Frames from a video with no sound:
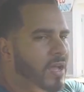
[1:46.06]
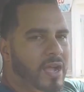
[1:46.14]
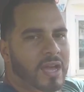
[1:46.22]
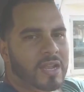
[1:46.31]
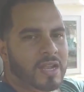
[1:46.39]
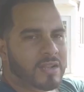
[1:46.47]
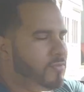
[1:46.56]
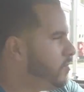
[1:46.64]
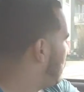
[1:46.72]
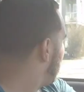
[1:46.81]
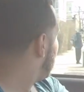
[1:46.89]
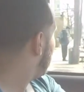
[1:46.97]
got out of
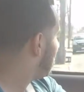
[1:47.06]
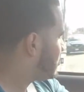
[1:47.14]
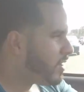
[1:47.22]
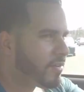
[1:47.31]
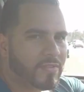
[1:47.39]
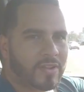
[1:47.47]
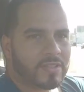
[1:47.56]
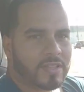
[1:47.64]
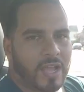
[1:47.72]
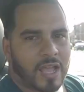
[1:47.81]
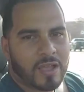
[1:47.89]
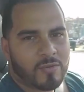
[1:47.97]
work, was driving on
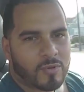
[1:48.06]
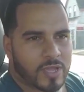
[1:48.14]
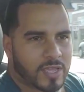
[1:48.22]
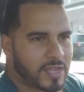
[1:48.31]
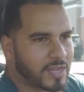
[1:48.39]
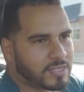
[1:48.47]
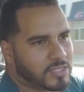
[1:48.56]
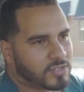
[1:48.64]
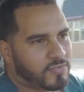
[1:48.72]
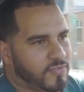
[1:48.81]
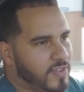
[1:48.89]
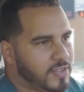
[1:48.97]
the highway, and I
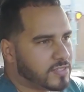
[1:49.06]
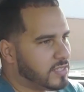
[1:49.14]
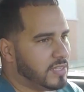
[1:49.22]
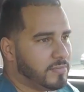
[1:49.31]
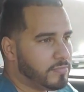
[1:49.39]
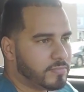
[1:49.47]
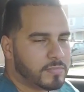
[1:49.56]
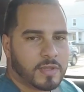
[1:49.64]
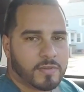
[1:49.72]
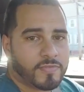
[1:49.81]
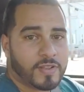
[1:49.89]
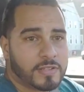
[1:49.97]
just fell asleep.
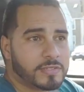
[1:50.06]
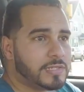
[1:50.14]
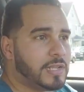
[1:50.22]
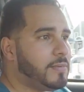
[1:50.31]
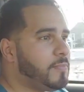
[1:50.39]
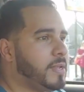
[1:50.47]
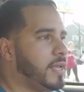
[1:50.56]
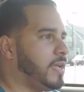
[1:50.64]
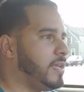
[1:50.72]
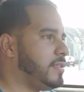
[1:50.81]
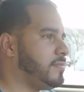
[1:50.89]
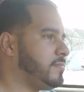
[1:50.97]
I fell asleep and I
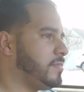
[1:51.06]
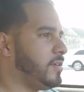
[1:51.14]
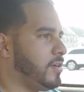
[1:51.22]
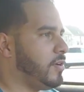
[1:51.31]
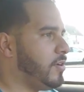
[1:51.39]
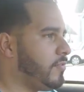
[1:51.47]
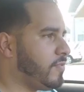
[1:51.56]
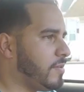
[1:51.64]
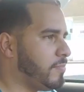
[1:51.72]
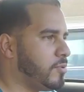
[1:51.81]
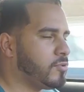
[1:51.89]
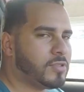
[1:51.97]
hit the curve and
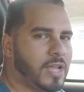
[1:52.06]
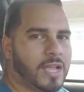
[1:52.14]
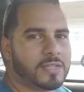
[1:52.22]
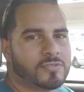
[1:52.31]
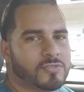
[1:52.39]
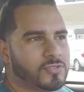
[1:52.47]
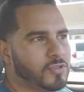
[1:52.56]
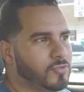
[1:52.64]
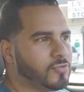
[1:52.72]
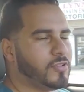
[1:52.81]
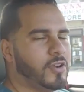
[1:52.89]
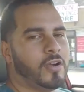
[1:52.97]
it broke the axle,
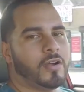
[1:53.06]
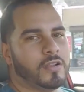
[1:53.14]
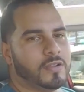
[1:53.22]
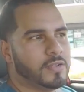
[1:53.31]
totaled the car.